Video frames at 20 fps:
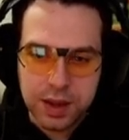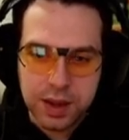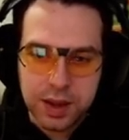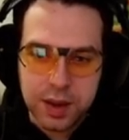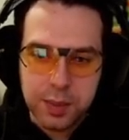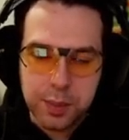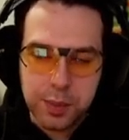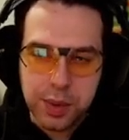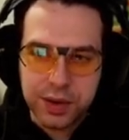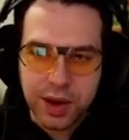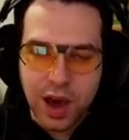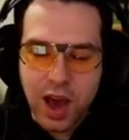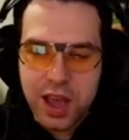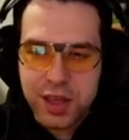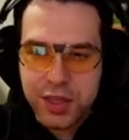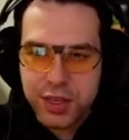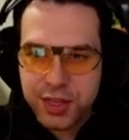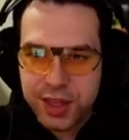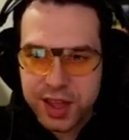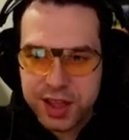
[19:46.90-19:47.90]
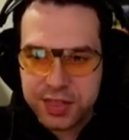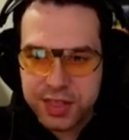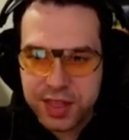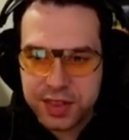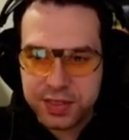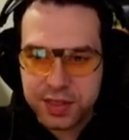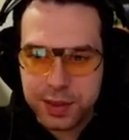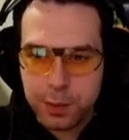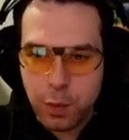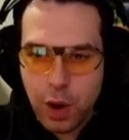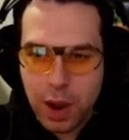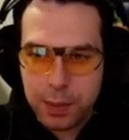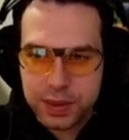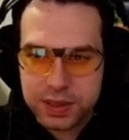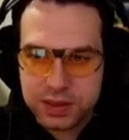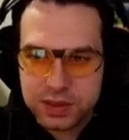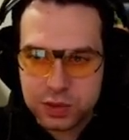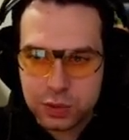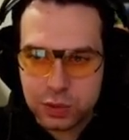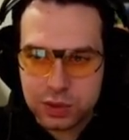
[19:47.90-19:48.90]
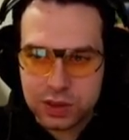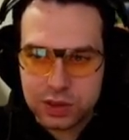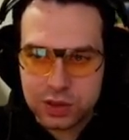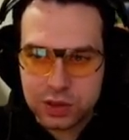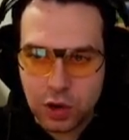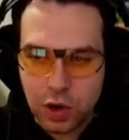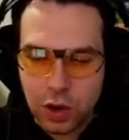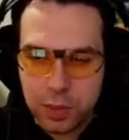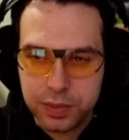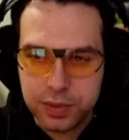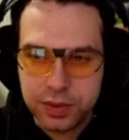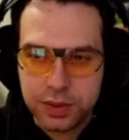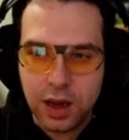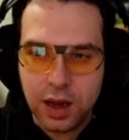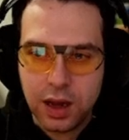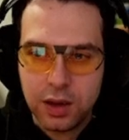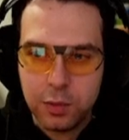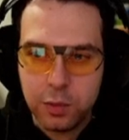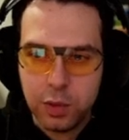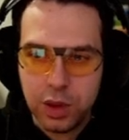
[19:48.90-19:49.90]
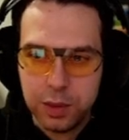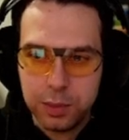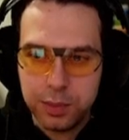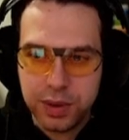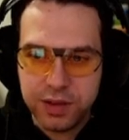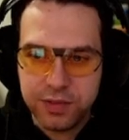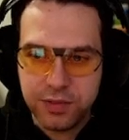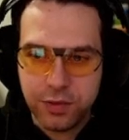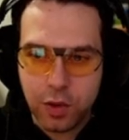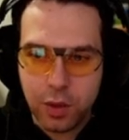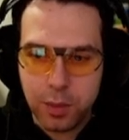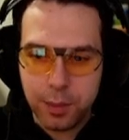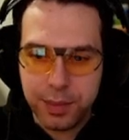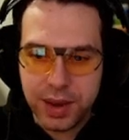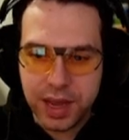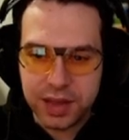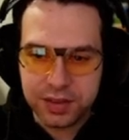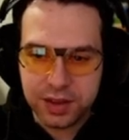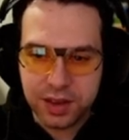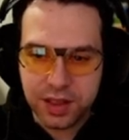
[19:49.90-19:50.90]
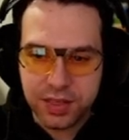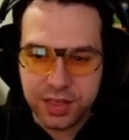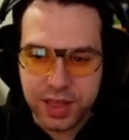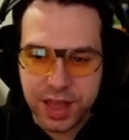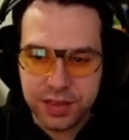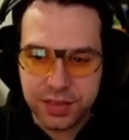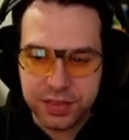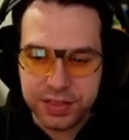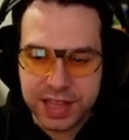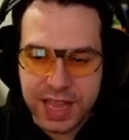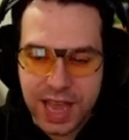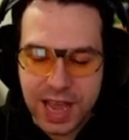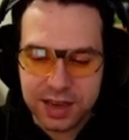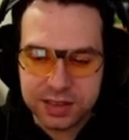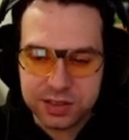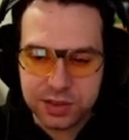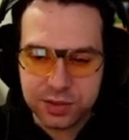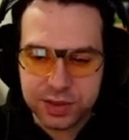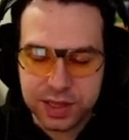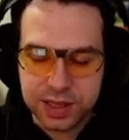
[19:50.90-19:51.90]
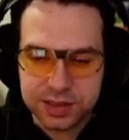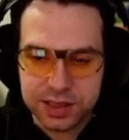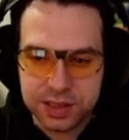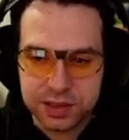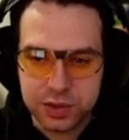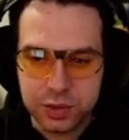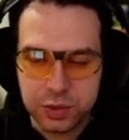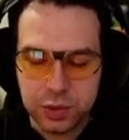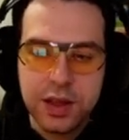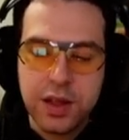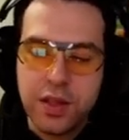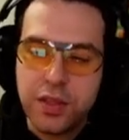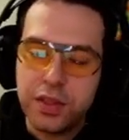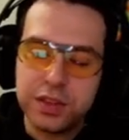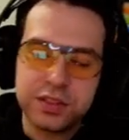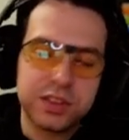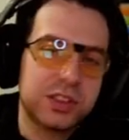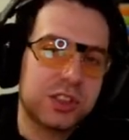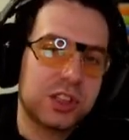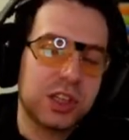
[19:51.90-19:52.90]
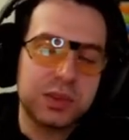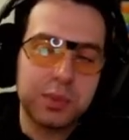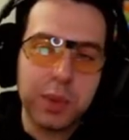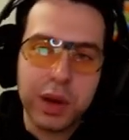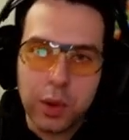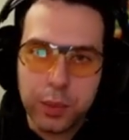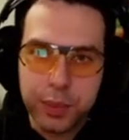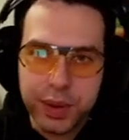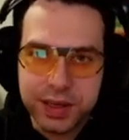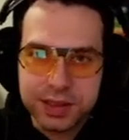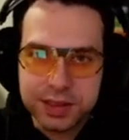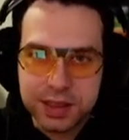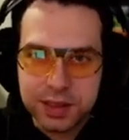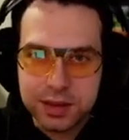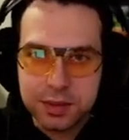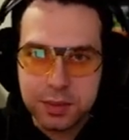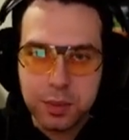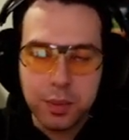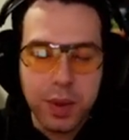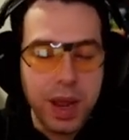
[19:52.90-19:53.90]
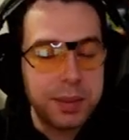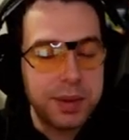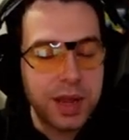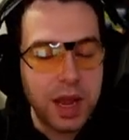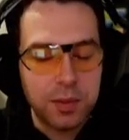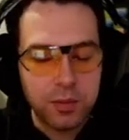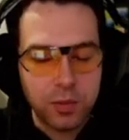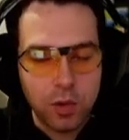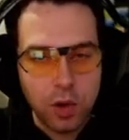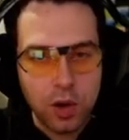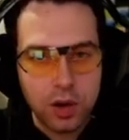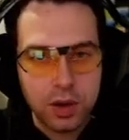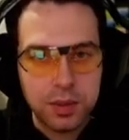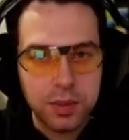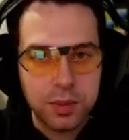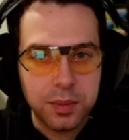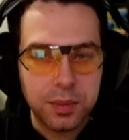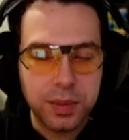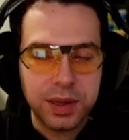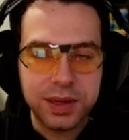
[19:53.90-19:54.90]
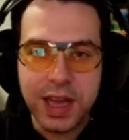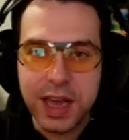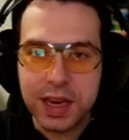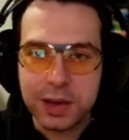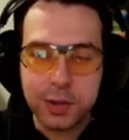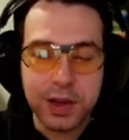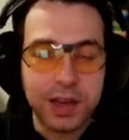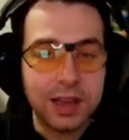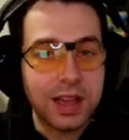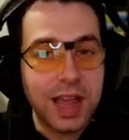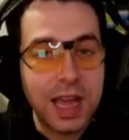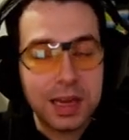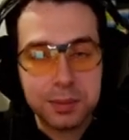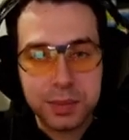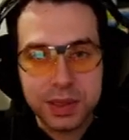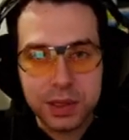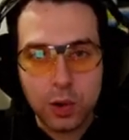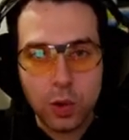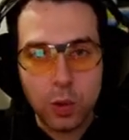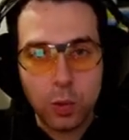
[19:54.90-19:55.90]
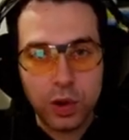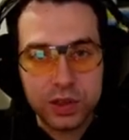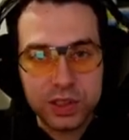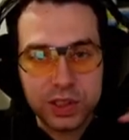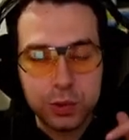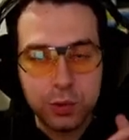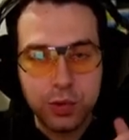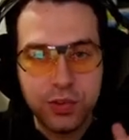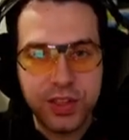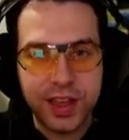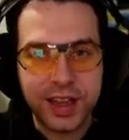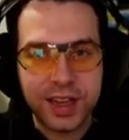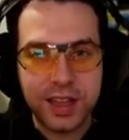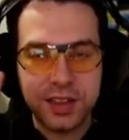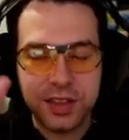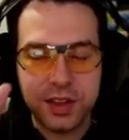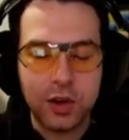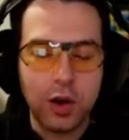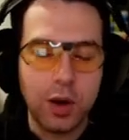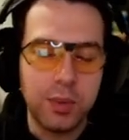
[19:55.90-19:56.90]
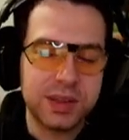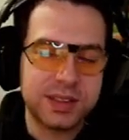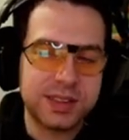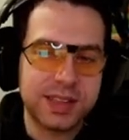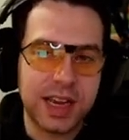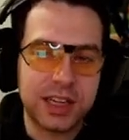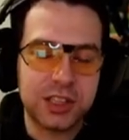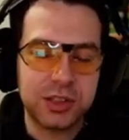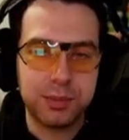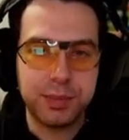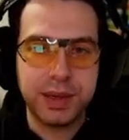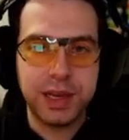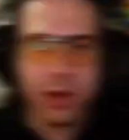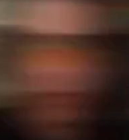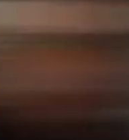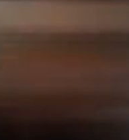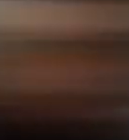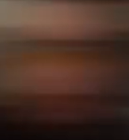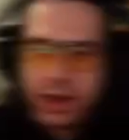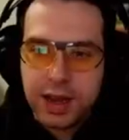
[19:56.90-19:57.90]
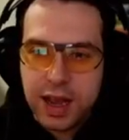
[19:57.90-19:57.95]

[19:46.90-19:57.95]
But I think that the weapons to the top will perform better than the Axe of Khazad-dûm. This is just my opinion, maybe I'm wrong, but anyway, let me know what you think in the comment section below.